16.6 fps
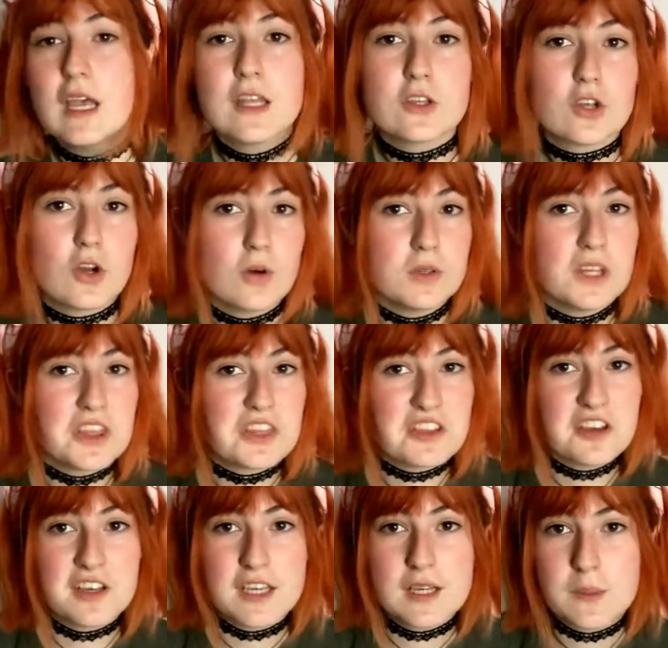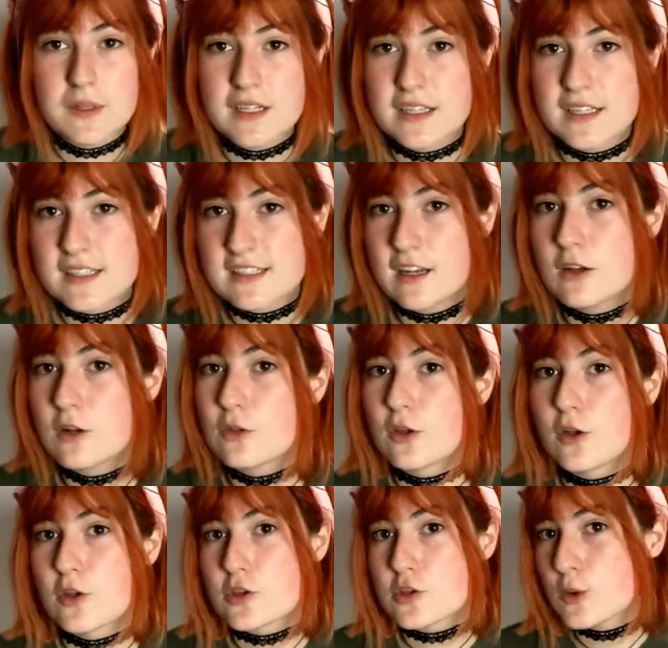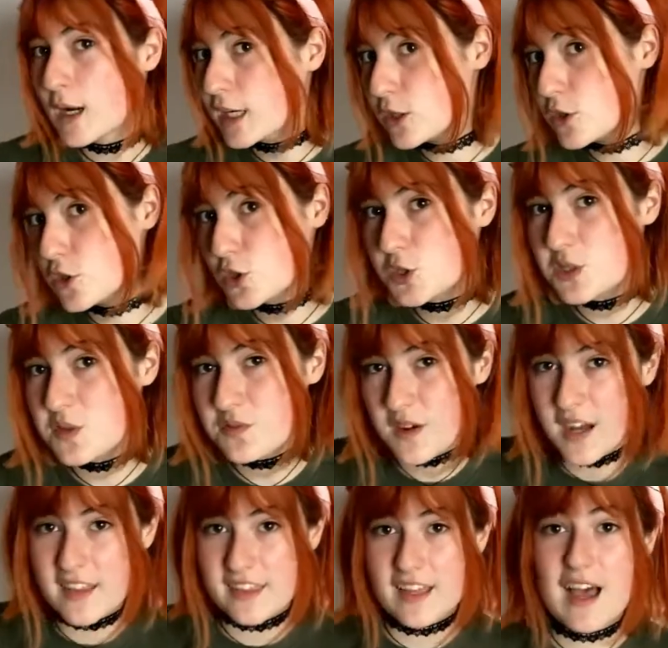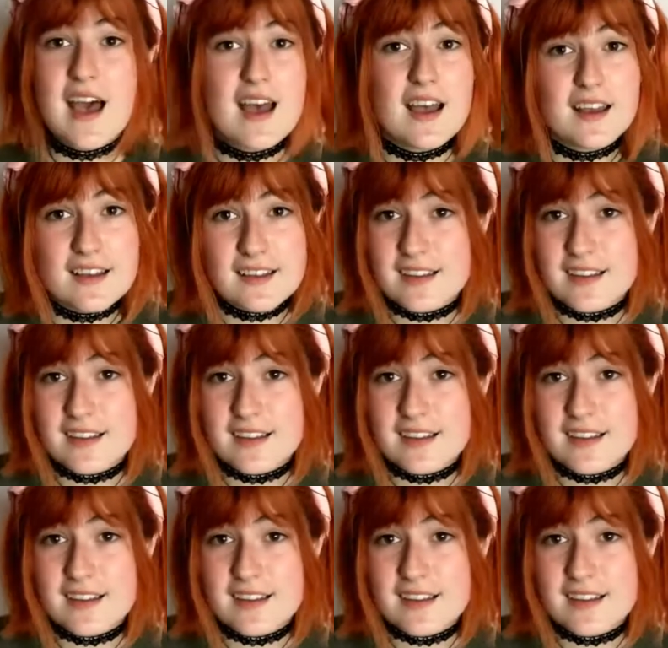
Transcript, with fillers: It's currently 30 quid in the sale though, so I can justify that.